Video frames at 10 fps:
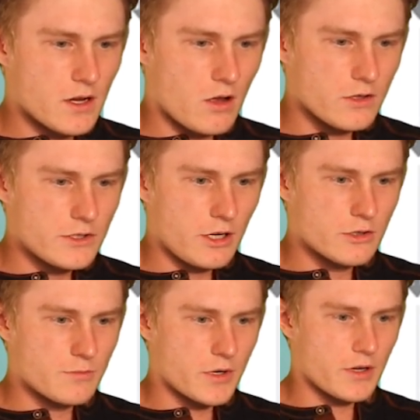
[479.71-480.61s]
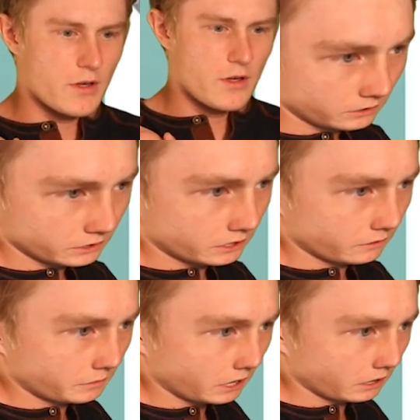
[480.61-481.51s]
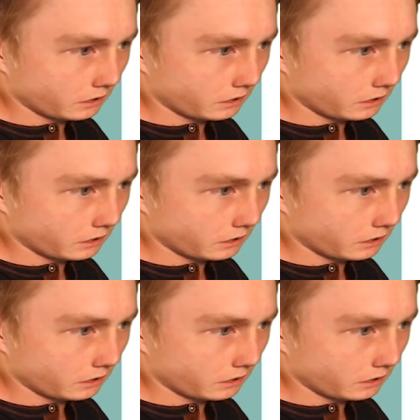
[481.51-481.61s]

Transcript: college algebra? Just give my